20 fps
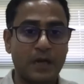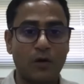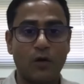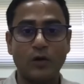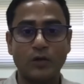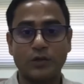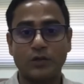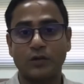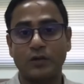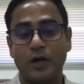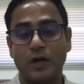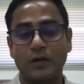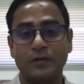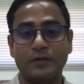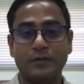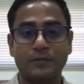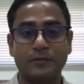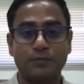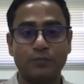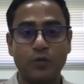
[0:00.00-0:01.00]
are also
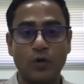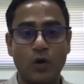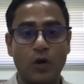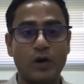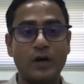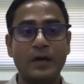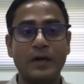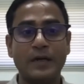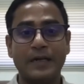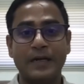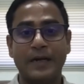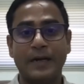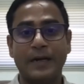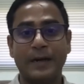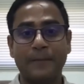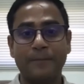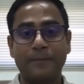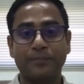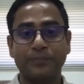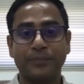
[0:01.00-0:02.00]
poor,
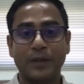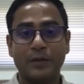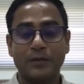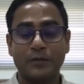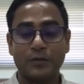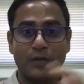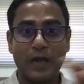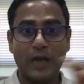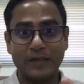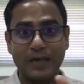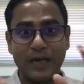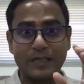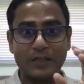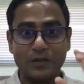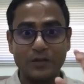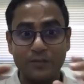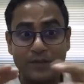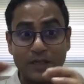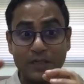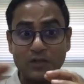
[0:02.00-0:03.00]
so that's
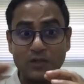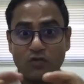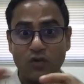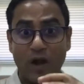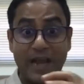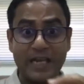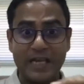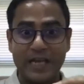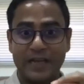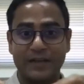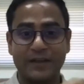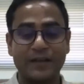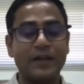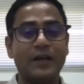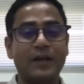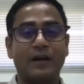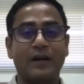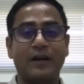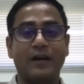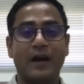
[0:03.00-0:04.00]
something striking
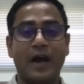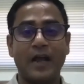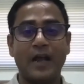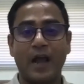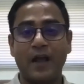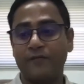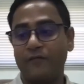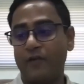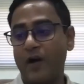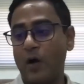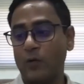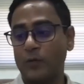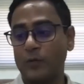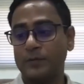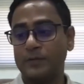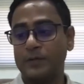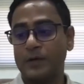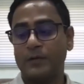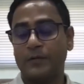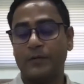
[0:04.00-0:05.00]
I found,
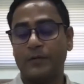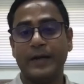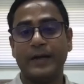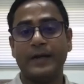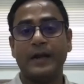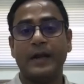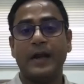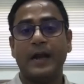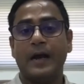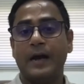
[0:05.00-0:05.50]
right?